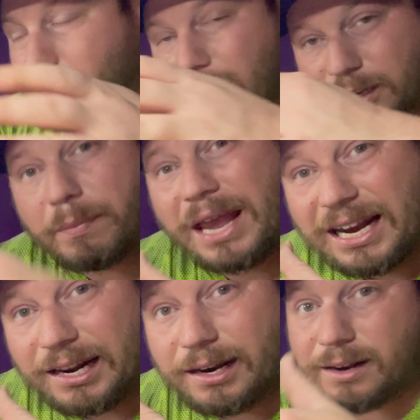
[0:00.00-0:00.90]
that's
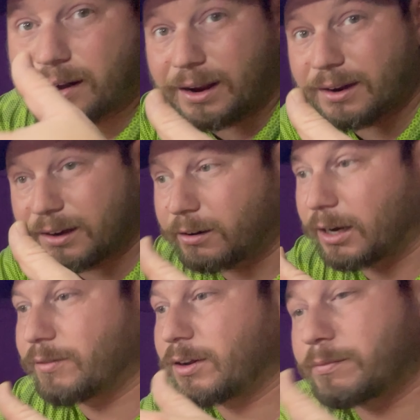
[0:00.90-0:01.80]
painted, not
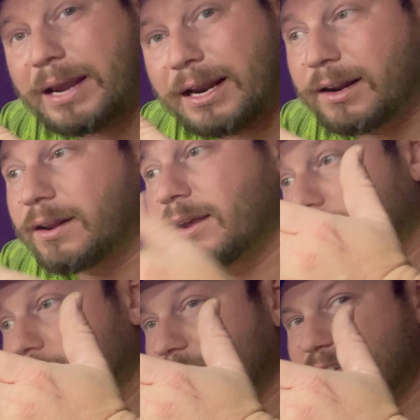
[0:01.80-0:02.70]
engraved, it's painted,
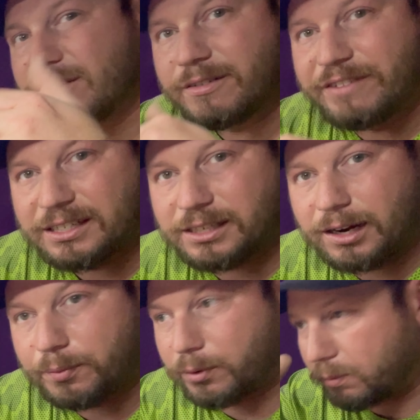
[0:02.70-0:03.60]

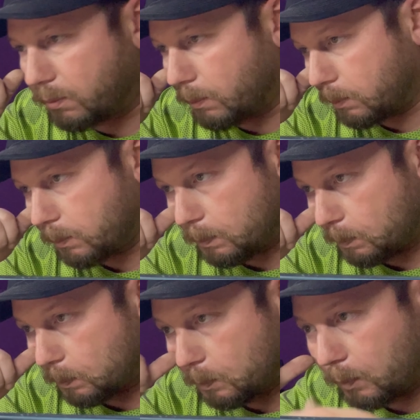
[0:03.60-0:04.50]
facing upward.
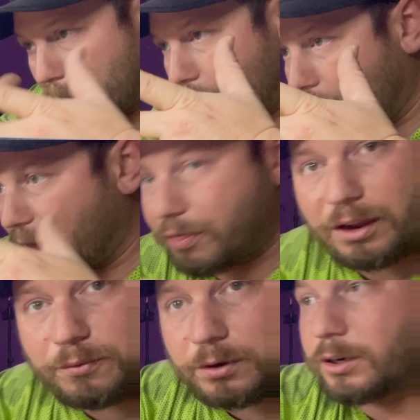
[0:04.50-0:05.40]
I
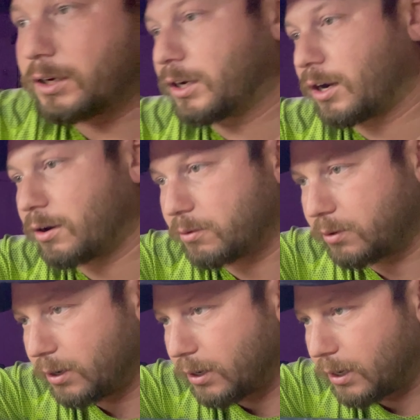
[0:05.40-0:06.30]
think we're good to go.
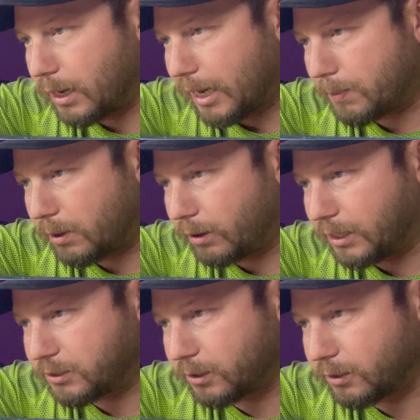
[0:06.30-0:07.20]
I got my
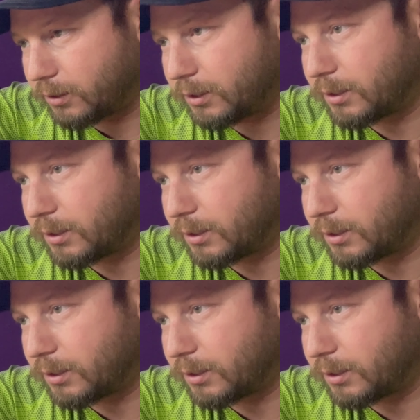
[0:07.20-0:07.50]
laser